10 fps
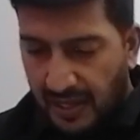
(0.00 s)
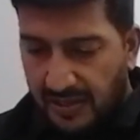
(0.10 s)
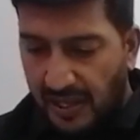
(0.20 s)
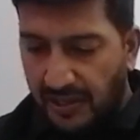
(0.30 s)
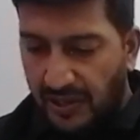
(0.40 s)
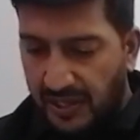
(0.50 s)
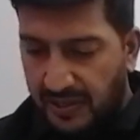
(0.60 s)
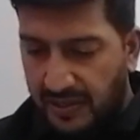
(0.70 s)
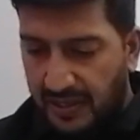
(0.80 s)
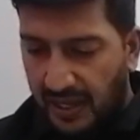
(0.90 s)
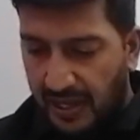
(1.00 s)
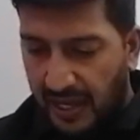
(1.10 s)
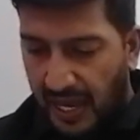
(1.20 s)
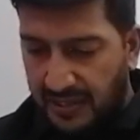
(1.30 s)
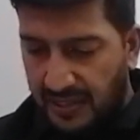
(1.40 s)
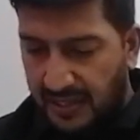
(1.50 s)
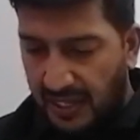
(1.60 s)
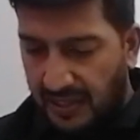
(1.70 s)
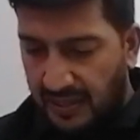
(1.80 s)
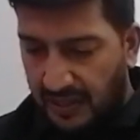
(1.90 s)
Cellulose
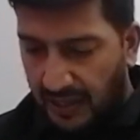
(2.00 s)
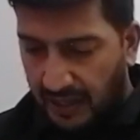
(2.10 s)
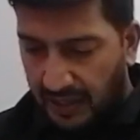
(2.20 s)
acetate